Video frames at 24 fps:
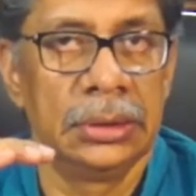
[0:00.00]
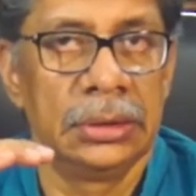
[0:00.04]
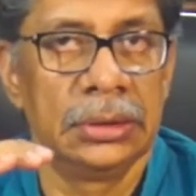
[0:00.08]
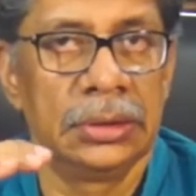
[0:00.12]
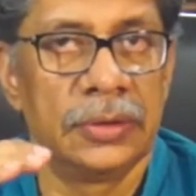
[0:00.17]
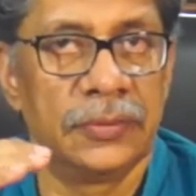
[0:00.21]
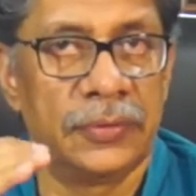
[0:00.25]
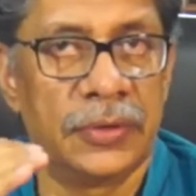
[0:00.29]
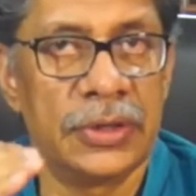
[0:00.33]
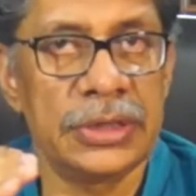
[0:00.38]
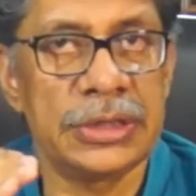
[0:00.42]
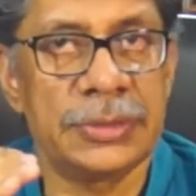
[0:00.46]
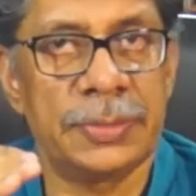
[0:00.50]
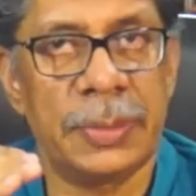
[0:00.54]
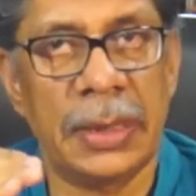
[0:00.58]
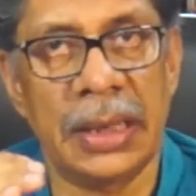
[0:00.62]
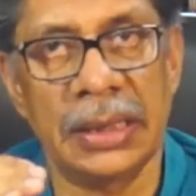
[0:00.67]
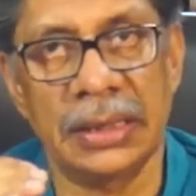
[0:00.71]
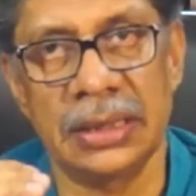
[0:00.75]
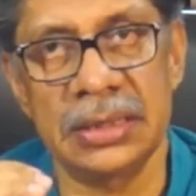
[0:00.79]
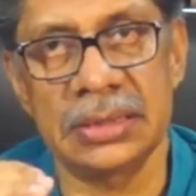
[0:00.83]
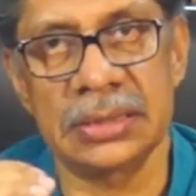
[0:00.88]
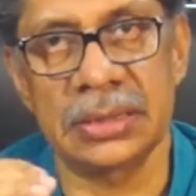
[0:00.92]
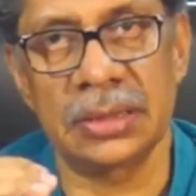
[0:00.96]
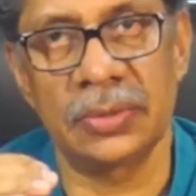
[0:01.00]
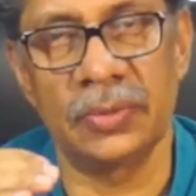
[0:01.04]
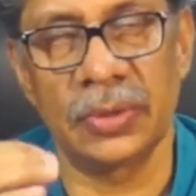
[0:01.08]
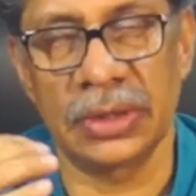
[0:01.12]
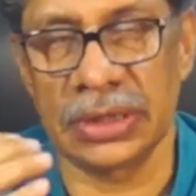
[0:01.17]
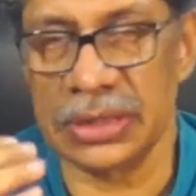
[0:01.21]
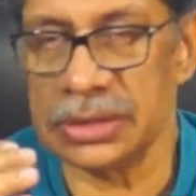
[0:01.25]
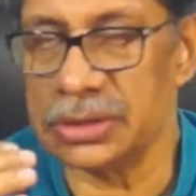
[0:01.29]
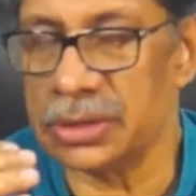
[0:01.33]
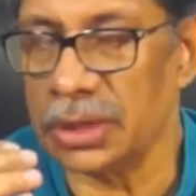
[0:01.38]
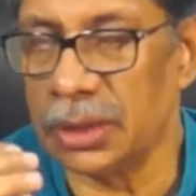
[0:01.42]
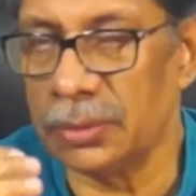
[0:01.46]
The first part is, what
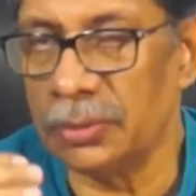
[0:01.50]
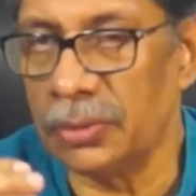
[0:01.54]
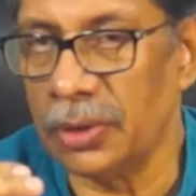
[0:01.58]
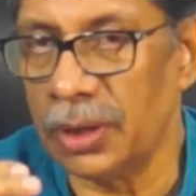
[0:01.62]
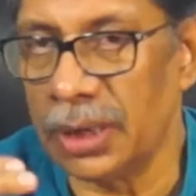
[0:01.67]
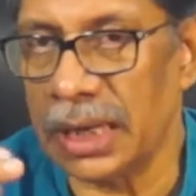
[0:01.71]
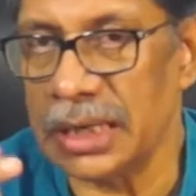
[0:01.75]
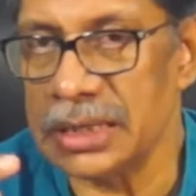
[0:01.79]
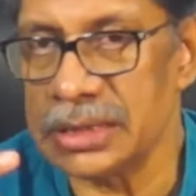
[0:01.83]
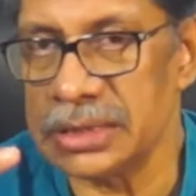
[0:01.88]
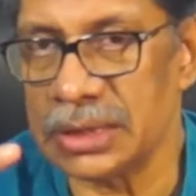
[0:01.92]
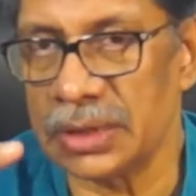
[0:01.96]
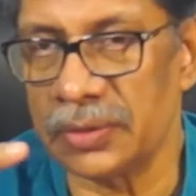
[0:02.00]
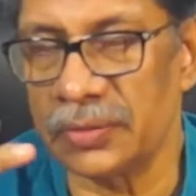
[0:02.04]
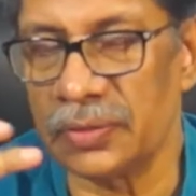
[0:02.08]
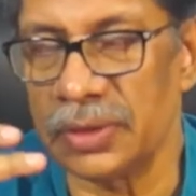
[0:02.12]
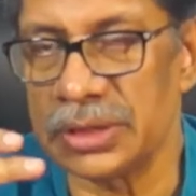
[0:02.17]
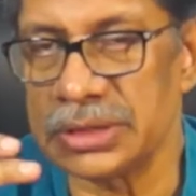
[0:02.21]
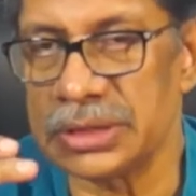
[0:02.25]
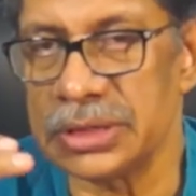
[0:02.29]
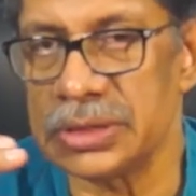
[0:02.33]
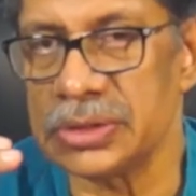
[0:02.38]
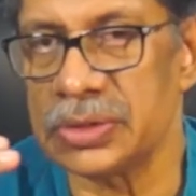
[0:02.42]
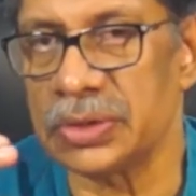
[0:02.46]
is thermohaline circulation?